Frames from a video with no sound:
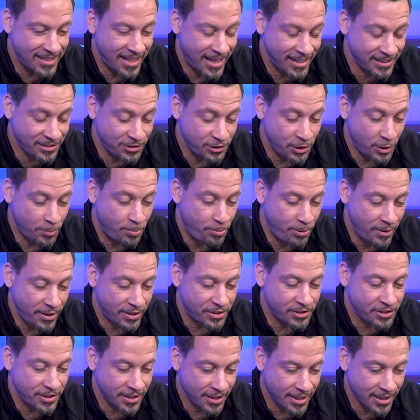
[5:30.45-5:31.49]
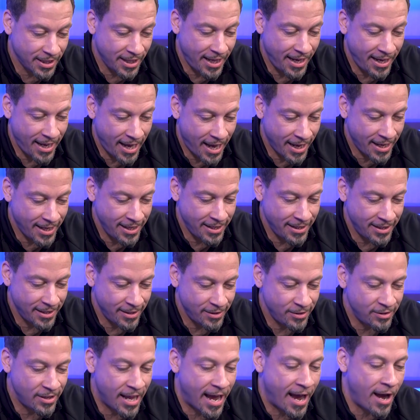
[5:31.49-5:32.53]
That's your pitch to Klay. I get
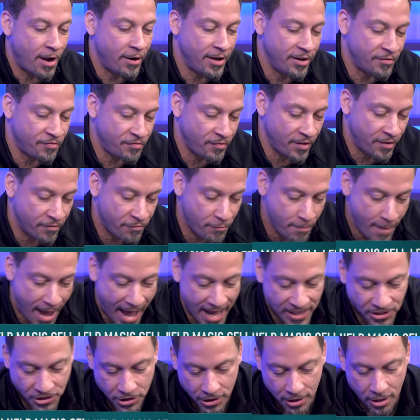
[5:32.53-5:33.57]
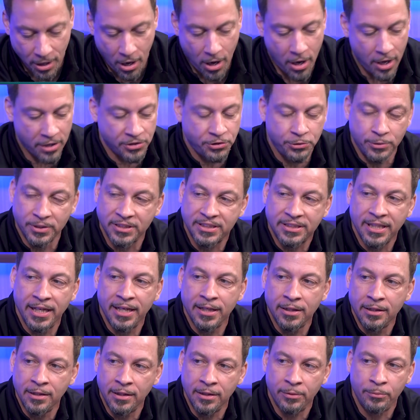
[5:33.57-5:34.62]
it. Now, if Magic called you and
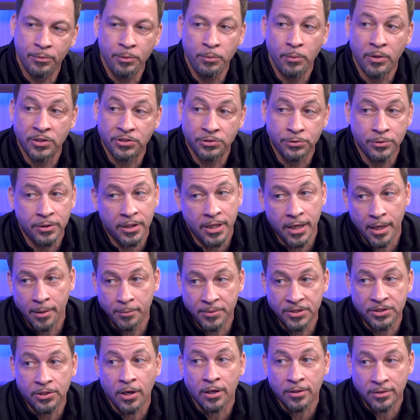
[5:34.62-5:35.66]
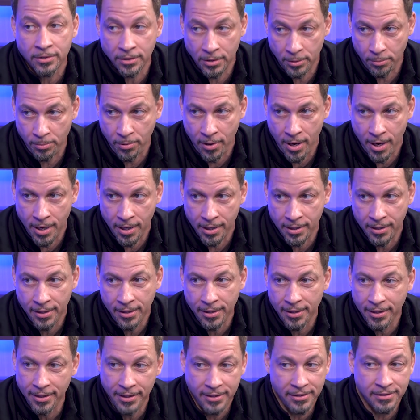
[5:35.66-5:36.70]
said, look, we want you to come and talk to LeBron.
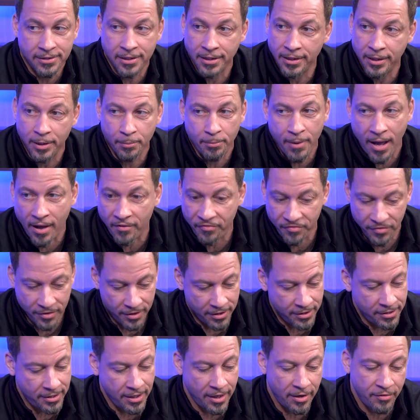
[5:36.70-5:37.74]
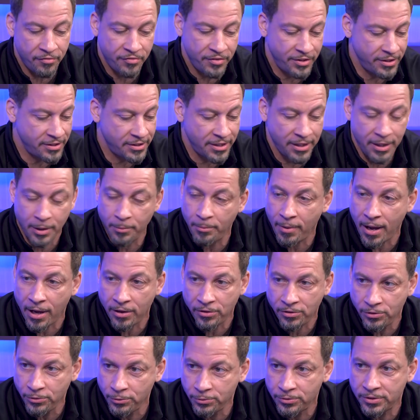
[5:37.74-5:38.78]
He's thinking about Philadelphia. He's thinking
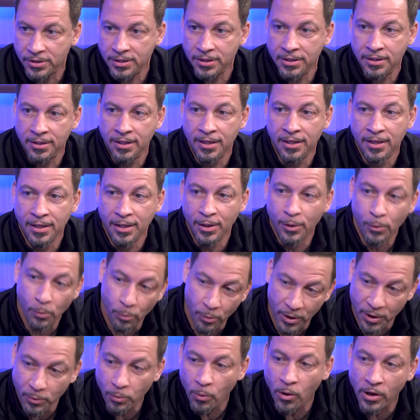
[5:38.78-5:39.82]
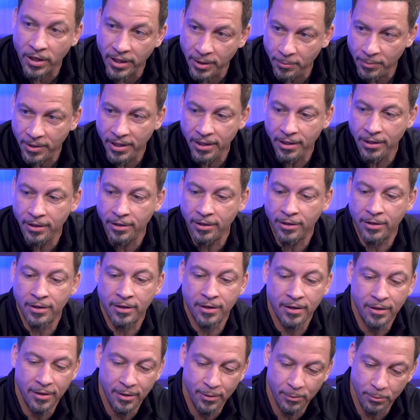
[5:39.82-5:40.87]
about Houston. We want him here.
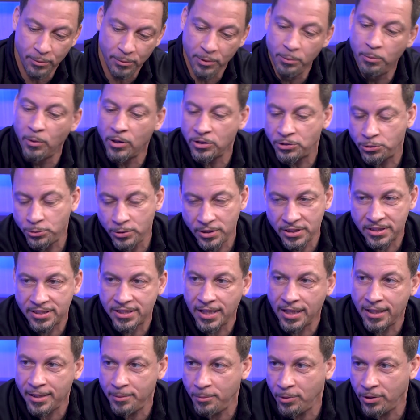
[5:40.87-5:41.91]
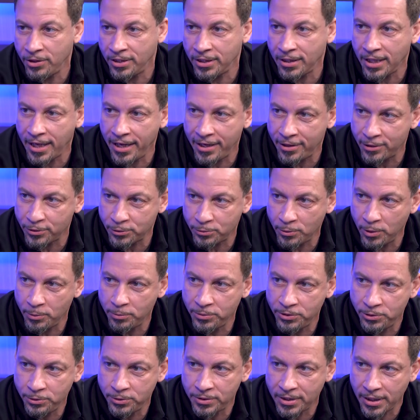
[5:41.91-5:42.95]
We want you to sell him on the Lakers. What
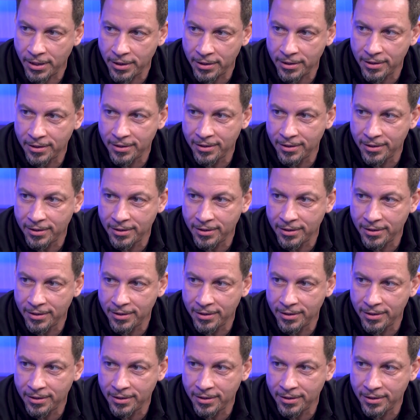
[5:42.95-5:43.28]
would you say?